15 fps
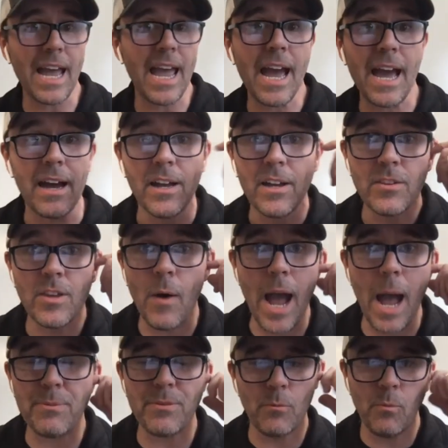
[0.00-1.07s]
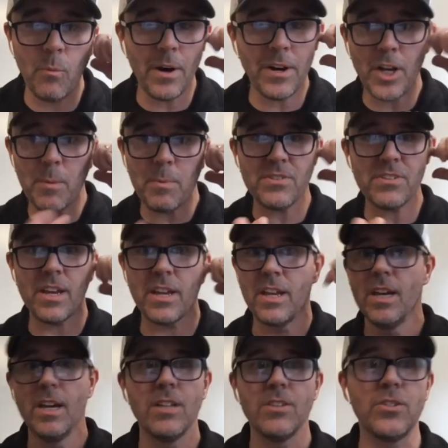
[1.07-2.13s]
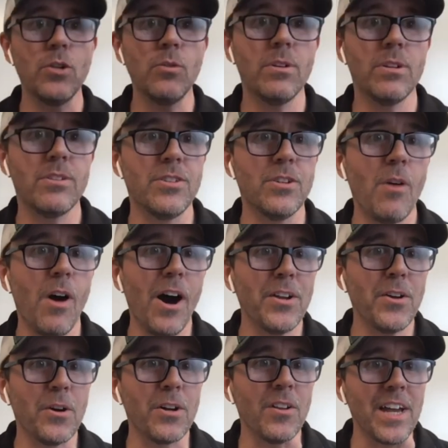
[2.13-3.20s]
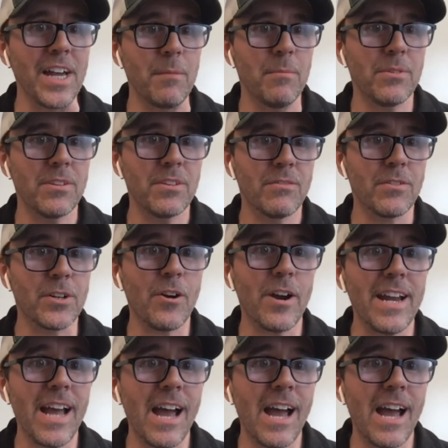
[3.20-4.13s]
yeah, yeah, yeah, absolutely, one hundred percent. Do do auto claims for